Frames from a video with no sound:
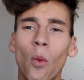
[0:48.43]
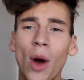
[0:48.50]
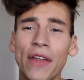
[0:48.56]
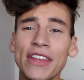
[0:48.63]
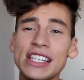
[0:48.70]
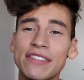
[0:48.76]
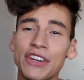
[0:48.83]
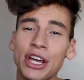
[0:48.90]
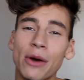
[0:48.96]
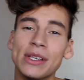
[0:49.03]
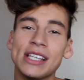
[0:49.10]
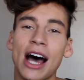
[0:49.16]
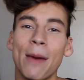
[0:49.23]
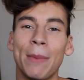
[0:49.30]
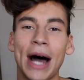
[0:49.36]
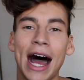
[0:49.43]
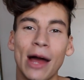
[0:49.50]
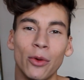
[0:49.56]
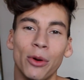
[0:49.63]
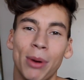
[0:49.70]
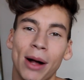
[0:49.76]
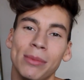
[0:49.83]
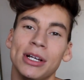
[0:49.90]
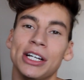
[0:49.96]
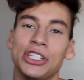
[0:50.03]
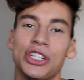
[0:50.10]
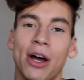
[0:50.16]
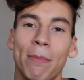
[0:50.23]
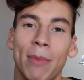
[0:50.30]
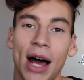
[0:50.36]
When this video is up, I will
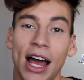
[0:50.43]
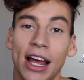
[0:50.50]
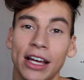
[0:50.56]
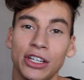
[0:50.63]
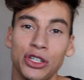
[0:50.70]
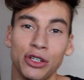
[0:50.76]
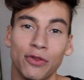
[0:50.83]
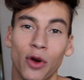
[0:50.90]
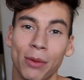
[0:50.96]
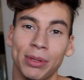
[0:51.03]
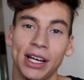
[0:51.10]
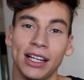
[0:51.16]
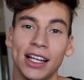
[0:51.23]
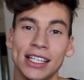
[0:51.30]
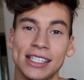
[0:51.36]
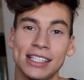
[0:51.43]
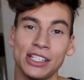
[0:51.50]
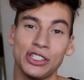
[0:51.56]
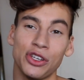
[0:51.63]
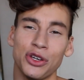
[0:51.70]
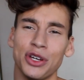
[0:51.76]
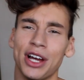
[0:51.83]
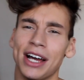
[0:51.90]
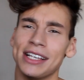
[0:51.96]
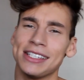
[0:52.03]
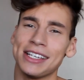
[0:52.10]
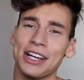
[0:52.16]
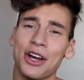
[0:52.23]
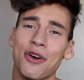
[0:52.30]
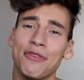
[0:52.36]
publish my Q4 playlist so you
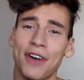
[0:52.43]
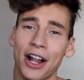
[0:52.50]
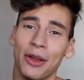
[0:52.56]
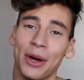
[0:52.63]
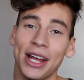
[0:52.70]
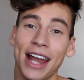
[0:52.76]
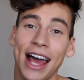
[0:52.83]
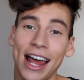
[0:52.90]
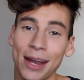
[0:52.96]
guys can go follow it.